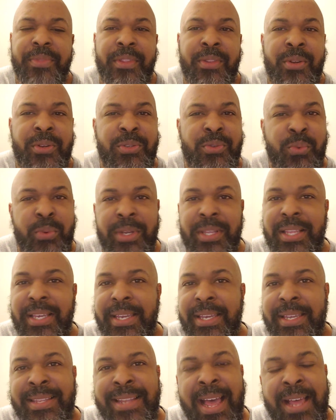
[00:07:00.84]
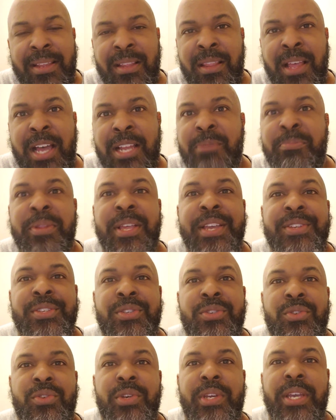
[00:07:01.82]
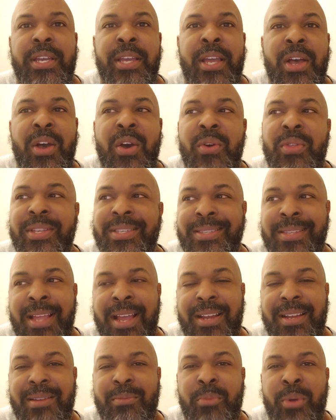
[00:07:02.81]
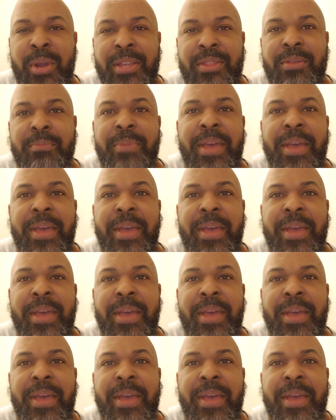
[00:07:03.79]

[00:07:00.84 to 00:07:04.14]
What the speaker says: there's really not a lot of places you can go that's not going to break the